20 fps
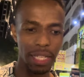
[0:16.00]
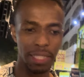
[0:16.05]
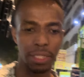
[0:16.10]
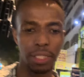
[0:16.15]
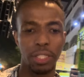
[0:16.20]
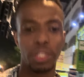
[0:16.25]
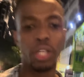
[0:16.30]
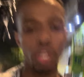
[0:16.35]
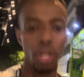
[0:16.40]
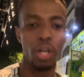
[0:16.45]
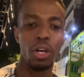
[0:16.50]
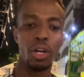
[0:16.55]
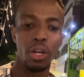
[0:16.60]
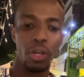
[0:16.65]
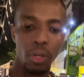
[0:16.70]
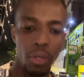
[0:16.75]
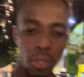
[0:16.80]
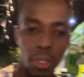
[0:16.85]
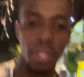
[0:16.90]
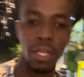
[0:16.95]

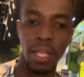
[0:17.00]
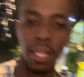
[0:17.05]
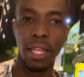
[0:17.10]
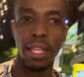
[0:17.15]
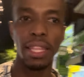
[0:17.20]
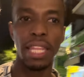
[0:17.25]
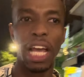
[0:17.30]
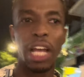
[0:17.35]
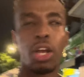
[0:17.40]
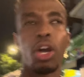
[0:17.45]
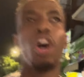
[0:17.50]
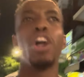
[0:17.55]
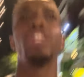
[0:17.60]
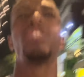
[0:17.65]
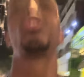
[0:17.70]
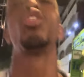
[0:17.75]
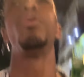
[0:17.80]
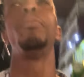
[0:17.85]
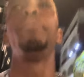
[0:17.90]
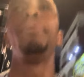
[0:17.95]
so the
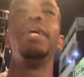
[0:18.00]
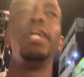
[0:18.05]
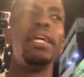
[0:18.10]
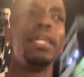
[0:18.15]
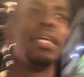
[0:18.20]
cost will be